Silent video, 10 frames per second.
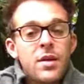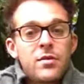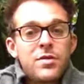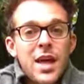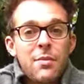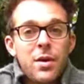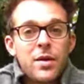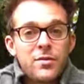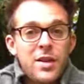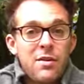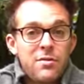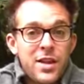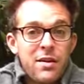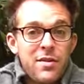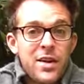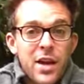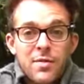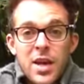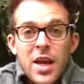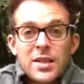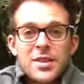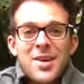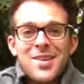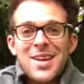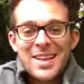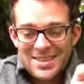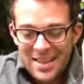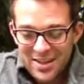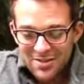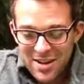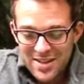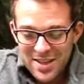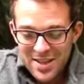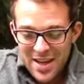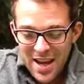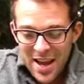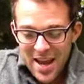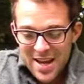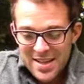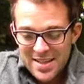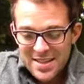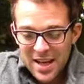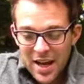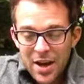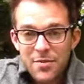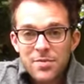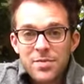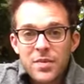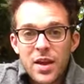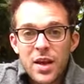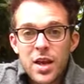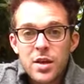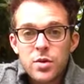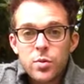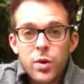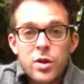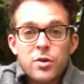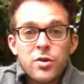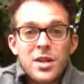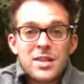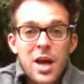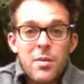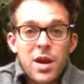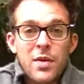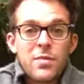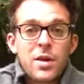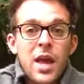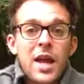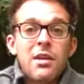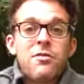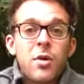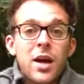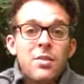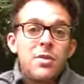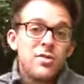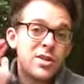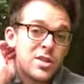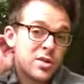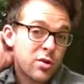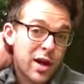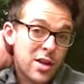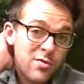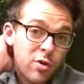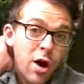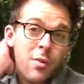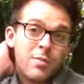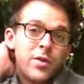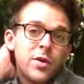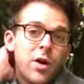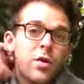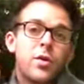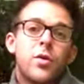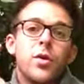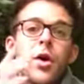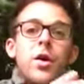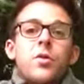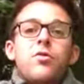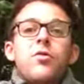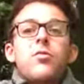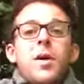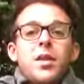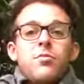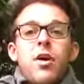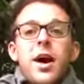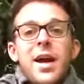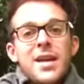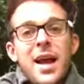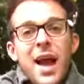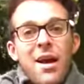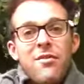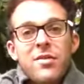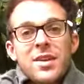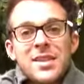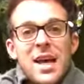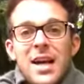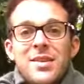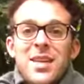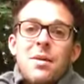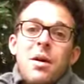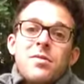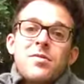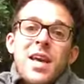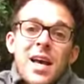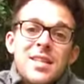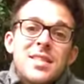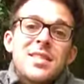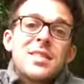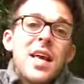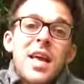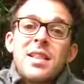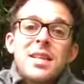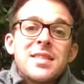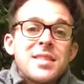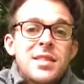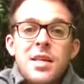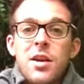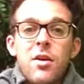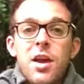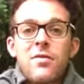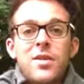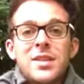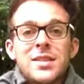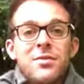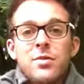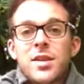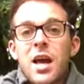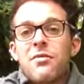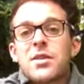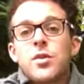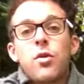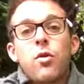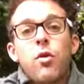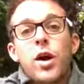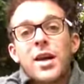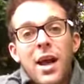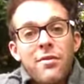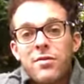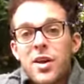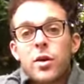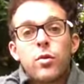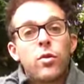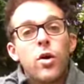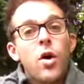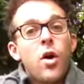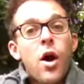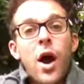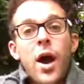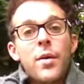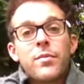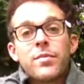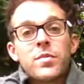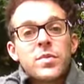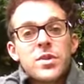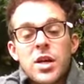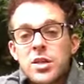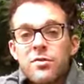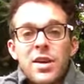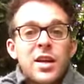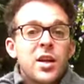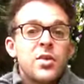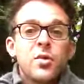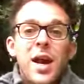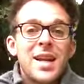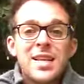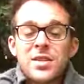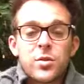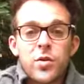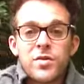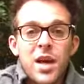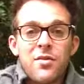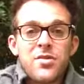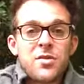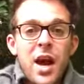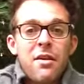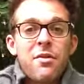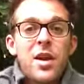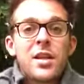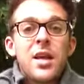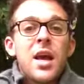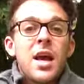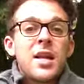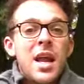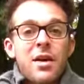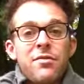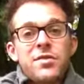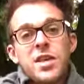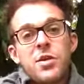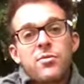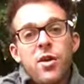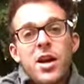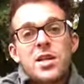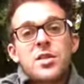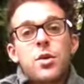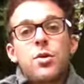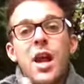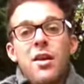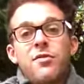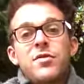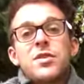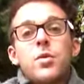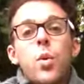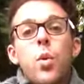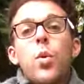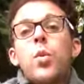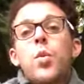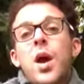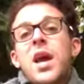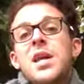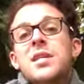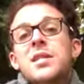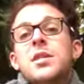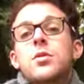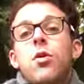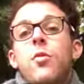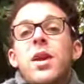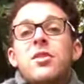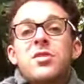for that part, for that for that finger. So second reason is um, when you're doing the ceremony, and if you are keeping it traditional, and you've got, you know, your groom and the bride have exactly the same amount of guests in this, you know, even a civil service or a Catholic or um, Church of England or any sort of service you're having, left and right. So left is always normally